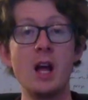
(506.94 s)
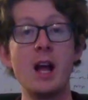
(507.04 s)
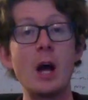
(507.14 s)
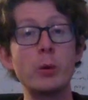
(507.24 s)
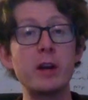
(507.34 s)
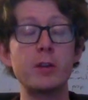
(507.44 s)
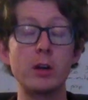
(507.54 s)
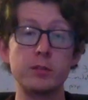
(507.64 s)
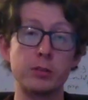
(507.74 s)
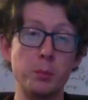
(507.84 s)

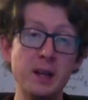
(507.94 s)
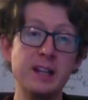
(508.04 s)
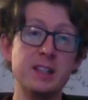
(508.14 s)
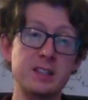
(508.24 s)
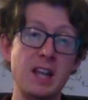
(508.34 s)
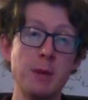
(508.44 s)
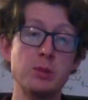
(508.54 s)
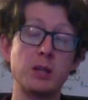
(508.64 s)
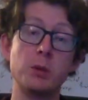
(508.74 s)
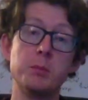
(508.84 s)
However, for Billy the
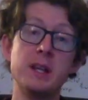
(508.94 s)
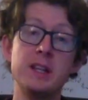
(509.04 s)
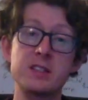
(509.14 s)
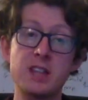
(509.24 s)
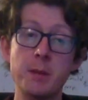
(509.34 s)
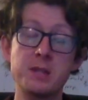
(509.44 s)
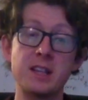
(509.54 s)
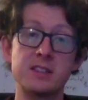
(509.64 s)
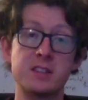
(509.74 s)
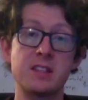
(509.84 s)
Skeptic, when Billy the Skeptic
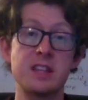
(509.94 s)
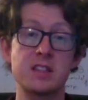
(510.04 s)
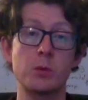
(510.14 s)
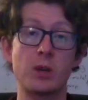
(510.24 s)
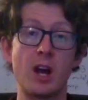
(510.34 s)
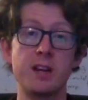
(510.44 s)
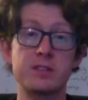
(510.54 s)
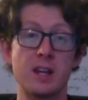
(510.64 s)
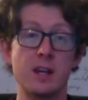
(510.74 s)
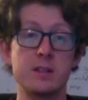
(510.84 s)
is assessing what I've
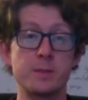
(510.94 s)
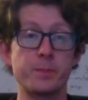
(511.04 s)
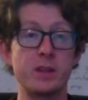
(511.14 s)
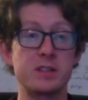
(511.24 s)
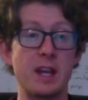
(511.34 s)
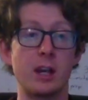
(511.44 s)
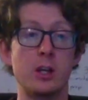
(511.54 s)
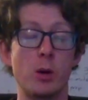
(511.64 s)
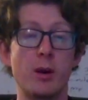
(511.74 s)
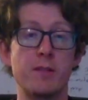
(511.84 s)
said and saying, I
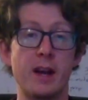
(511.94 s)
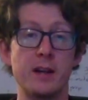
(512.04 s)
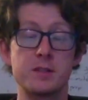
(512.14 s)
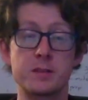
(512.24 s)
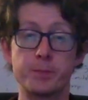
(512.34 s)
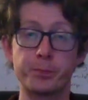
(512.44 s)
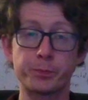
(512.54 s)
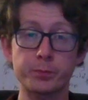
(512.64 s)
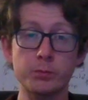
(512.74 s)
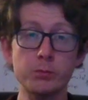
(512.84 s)
know I have hands,
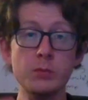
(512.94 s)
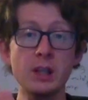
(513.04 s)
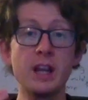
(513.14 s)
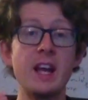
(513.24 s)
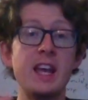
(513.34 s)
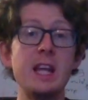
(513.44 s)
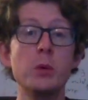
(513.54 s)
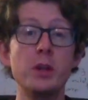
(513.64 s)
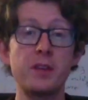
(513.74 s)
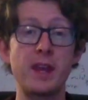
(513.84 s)
he
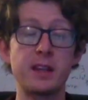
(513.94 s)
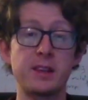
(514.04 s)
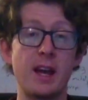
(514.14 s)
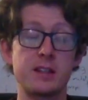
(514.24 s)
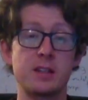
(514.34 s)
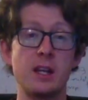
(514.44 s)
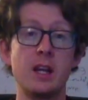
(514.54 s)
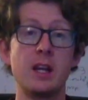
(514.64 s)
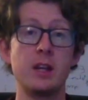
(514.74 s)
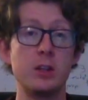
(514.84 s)
will think that
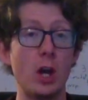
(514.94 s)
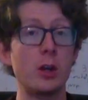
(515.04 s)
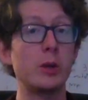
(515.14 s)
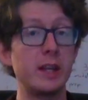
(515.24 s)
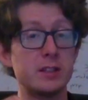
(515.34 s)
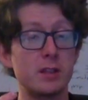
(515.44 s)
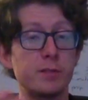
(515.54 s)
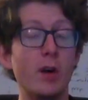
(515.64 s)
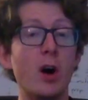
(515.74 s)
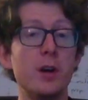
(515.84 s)
not only is it
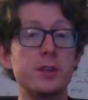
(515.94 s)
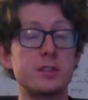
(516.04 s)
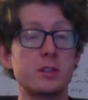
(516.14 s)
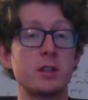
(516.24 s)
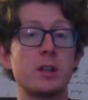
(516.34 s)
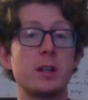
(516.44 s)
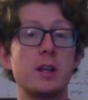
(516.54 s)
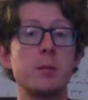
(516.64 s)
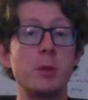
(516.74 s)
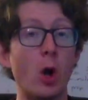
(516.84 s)
false,
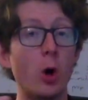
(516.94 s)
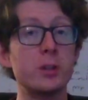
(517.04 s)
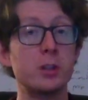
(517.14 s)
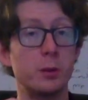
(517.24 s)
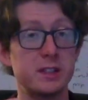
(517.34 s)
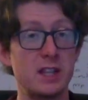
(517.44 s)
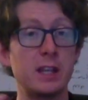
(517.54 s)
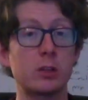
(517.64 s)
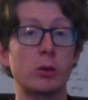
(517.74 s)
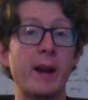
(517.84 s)
but also it's
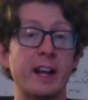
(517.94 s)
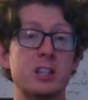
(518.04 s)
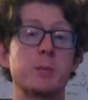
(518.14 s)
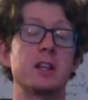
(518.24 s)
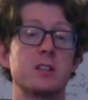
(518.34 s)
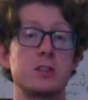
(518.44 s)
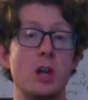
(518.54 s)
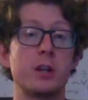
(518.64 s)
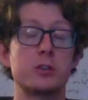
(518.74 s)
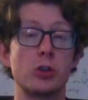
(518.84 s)
incorrect because it's
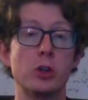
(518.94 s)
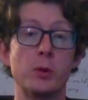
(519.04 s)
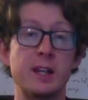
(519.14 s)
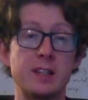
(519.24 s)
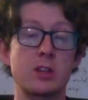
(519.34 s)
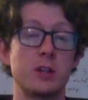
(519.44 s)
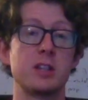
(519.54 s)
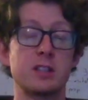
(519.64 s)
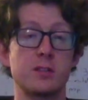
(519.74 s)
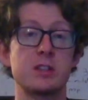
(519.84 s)
not true in his
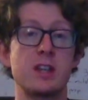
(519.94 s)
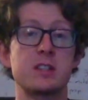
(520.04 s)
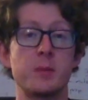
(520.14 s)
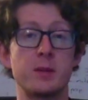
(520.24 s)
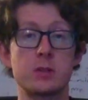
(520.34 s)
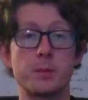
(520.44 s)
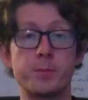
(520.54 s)
context of assessment.